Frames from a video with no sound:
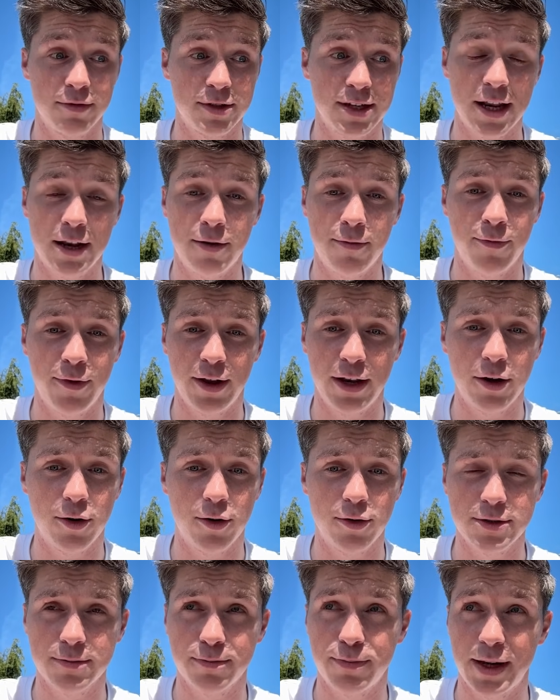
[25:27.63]
videos
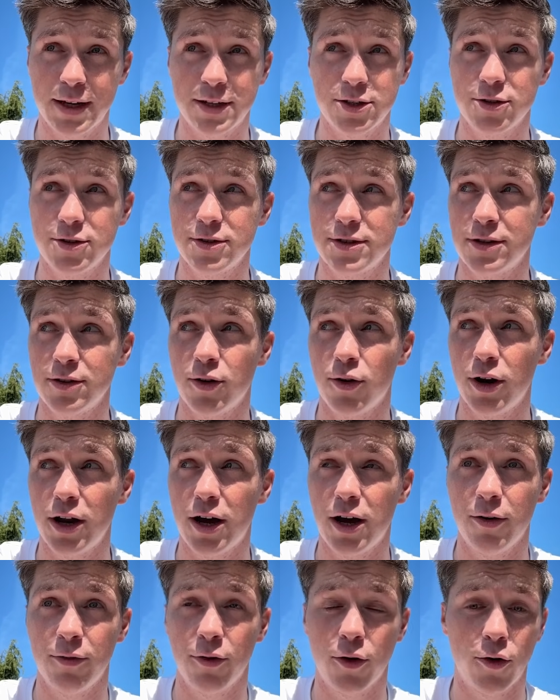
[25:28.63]
and pictures and the whole lot
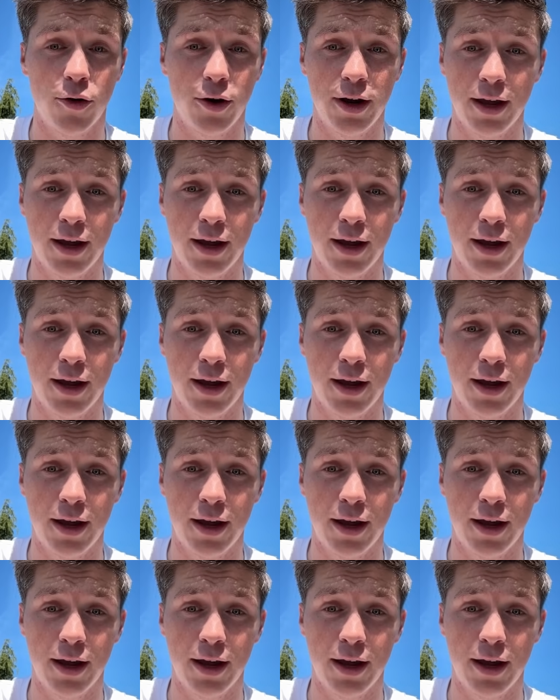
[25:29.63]
of Gorey,